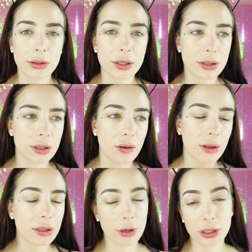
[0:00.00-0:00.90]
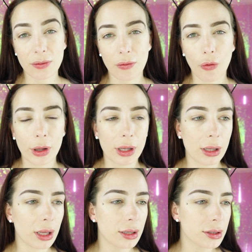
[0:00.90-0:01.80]
It's just, especially if you have oily
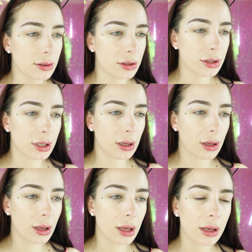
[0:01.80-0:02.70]
lids, it's just going to